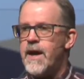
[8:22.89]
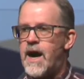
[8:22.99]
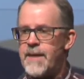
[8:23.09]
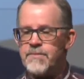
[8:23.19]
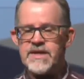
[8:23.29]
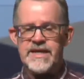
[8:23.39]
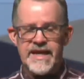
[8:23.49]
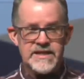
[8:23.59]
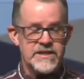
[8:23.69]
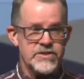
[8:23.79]
I'm
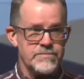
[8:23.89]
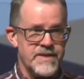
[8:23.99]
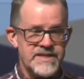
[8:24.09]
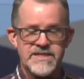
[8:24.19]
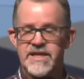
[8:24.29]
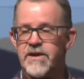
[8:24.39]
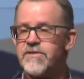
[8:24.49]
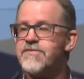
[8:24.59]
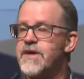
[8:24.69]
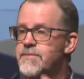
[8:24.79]
connected to
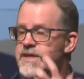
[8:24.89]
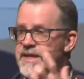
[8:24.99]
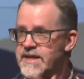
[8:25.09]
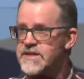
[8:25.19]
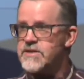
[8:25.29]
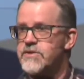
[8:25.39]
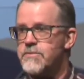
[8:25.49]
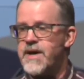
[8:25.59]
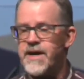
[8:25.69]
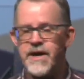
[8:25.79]
myself. I'm connected to
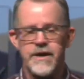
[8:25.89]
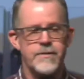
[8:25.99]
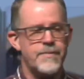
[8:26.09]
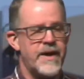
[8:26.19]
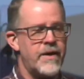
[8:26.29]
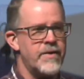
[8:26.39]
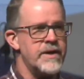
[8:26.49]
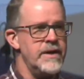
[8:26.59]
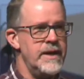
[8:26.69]
my higher power.